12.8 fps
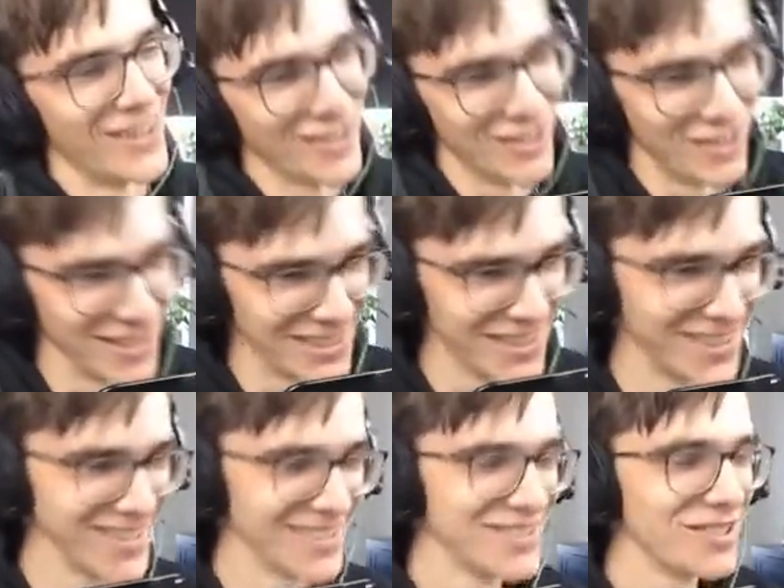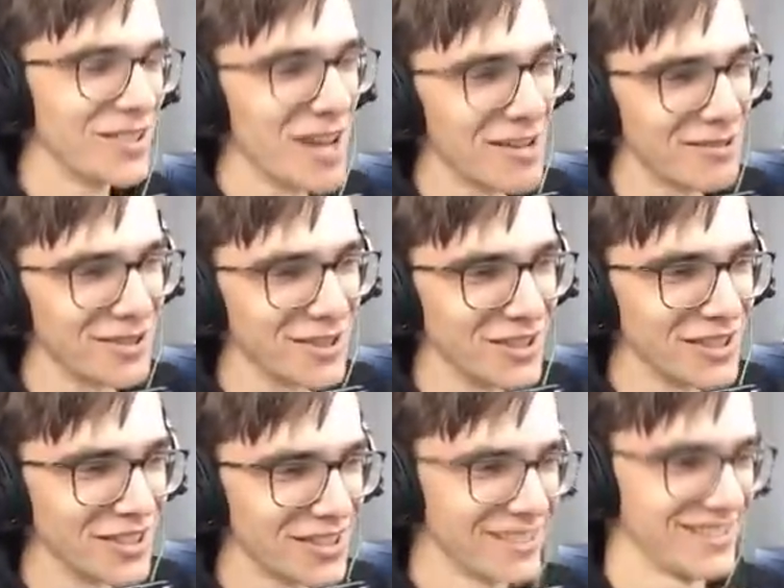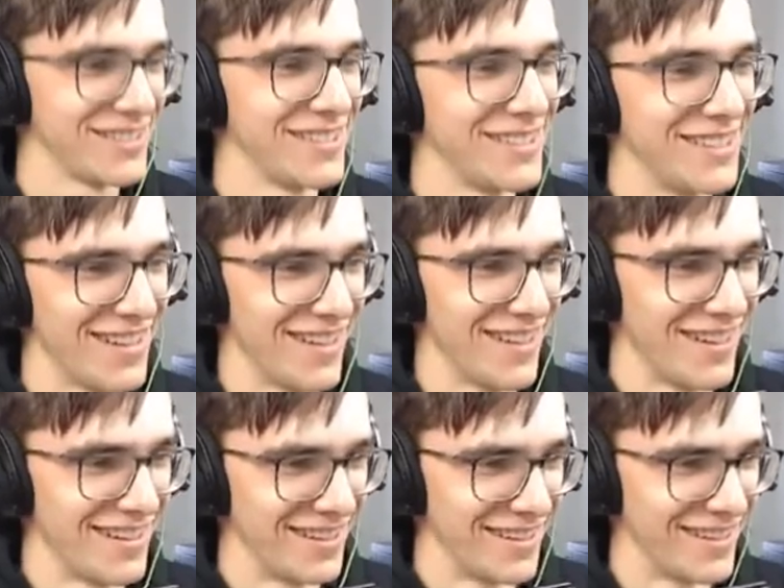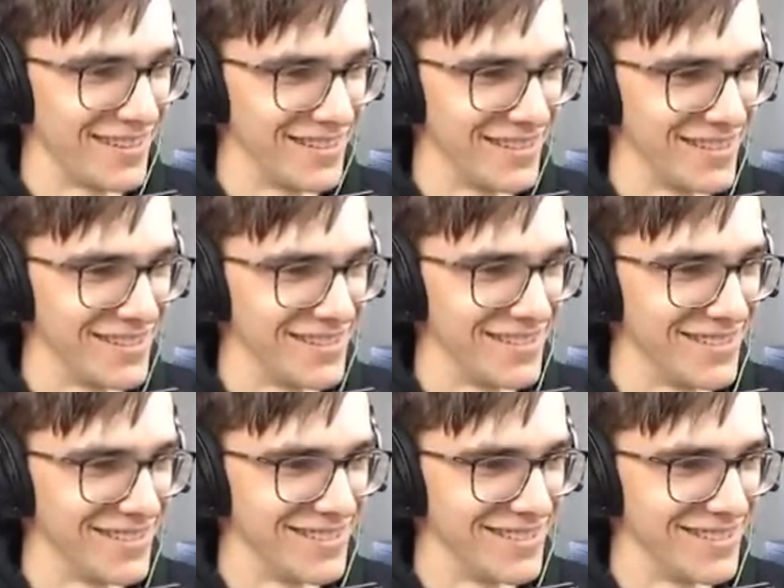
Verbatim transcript: One dollar? Do you have a dollar? Yeah, I have dollars.